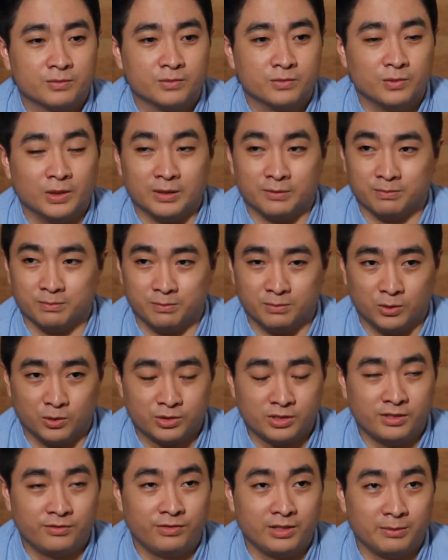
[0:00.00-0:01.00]
Well,
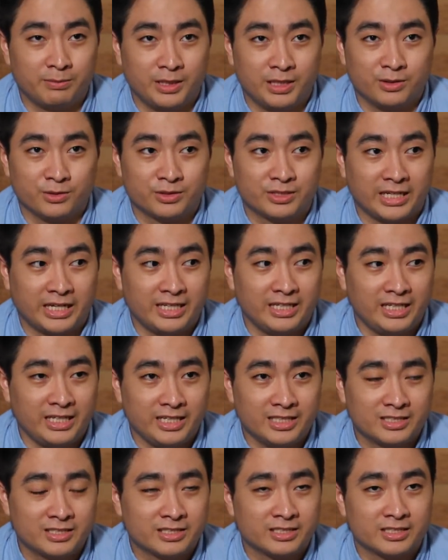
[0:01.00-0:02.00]
mostly Filipino
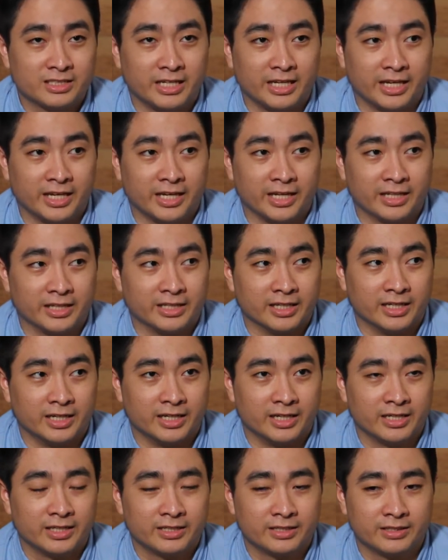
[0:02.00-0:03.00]
Chinese and
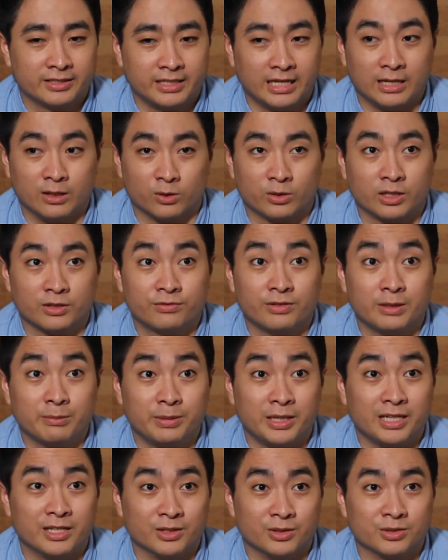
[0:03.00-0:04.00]
local
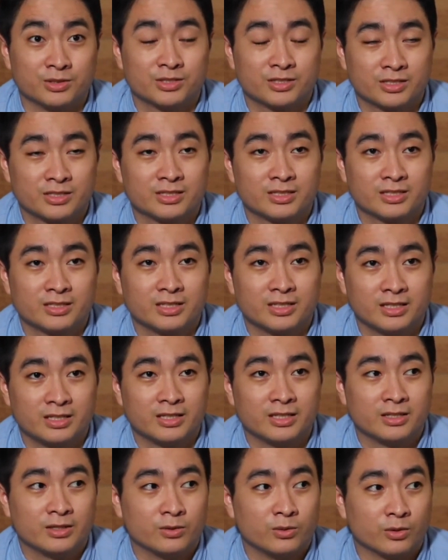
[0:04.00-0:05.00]
Filipinos
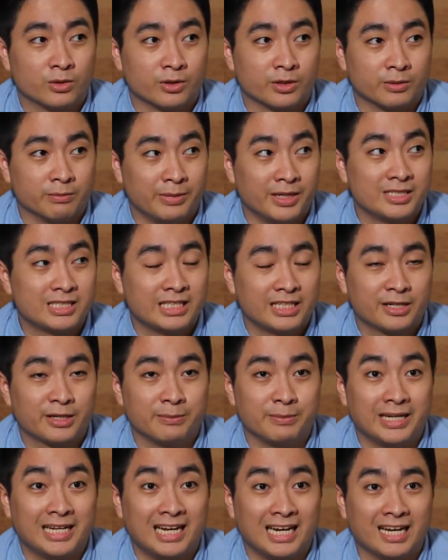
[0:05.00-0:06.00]
who are based here in
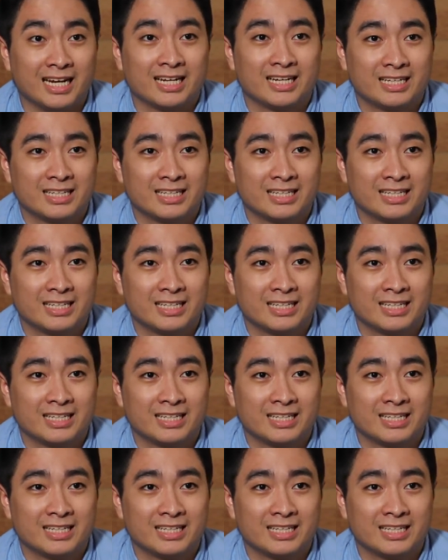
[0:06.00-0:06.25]
Manila.